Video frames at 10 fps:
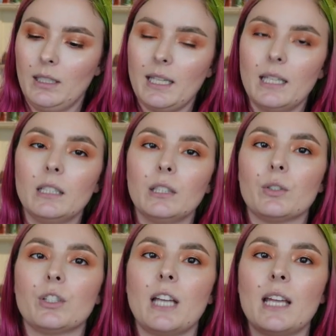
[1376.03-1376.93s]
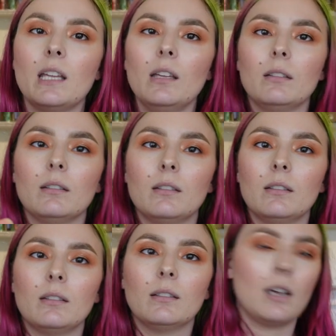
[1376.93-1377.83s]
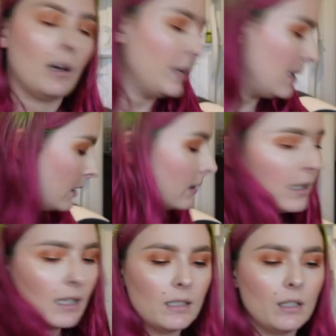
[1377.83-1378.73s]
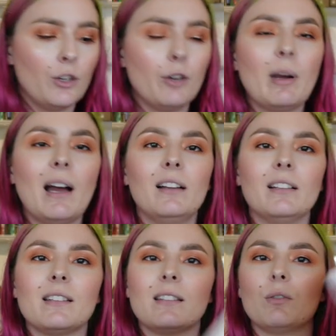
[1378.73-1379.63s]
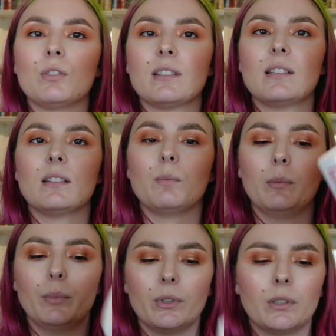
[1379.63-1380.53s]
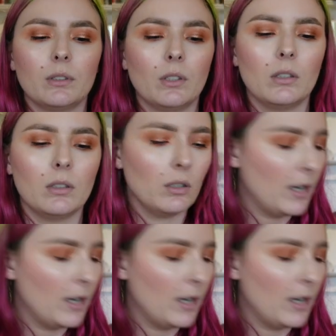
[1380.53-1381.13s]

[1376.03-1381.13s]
Getting a little shaky up here and no pile is still just this one book. All